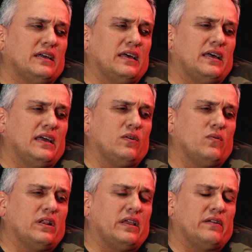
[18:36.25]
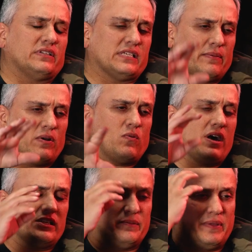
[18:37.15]
I don't want to every time I
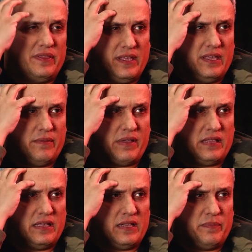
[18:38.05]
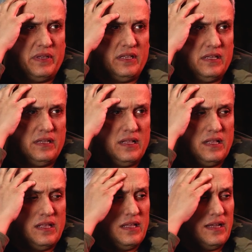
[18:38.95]
watch it be thinking about that opinion. Mm
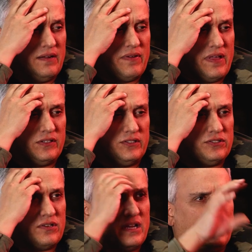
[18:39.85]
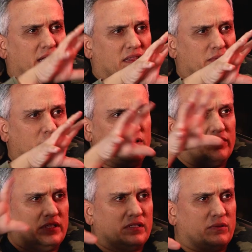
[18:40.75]
-hmm. I'd rather just try to get the
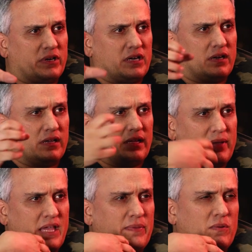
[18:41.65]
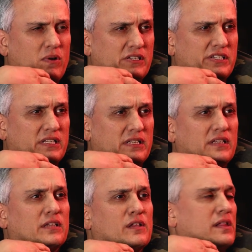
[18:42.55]
movie to where I'm happy watching it,
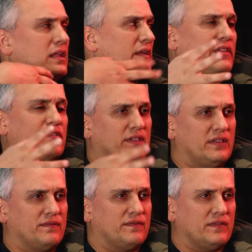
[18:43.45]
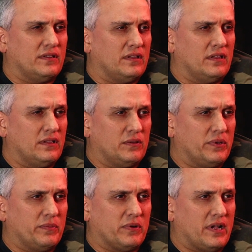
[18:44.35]
yeah. and then see if other
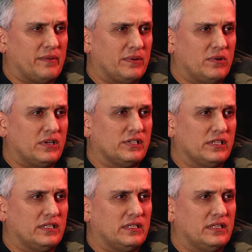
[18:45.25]
people are happy watching it.